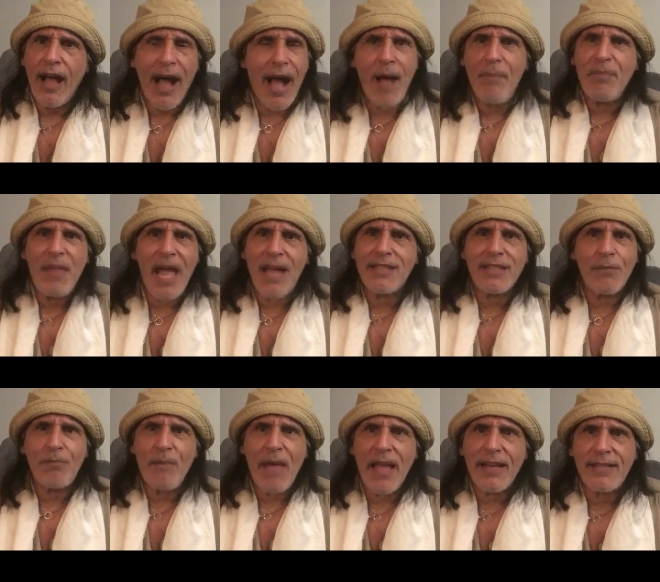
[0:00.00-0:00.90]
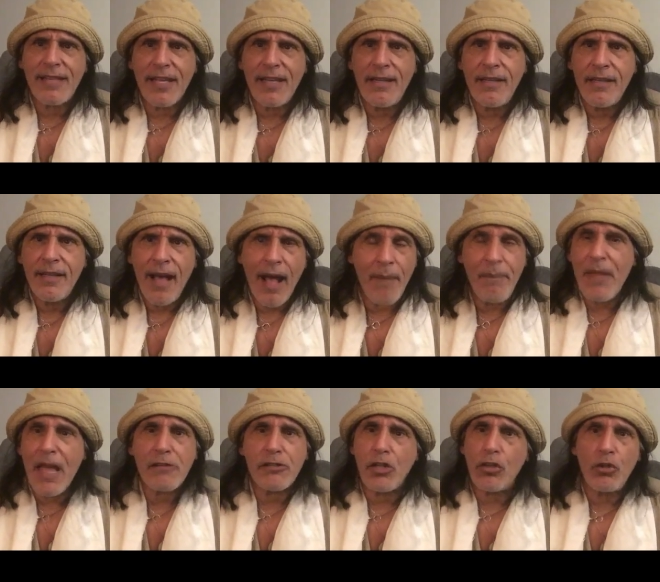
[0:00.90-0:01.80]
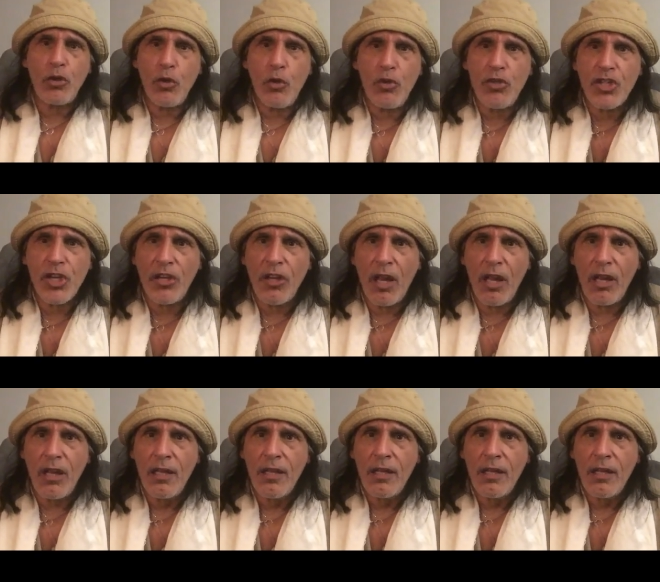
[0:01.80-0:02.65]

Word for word: I'm not demented. I'm not delusional.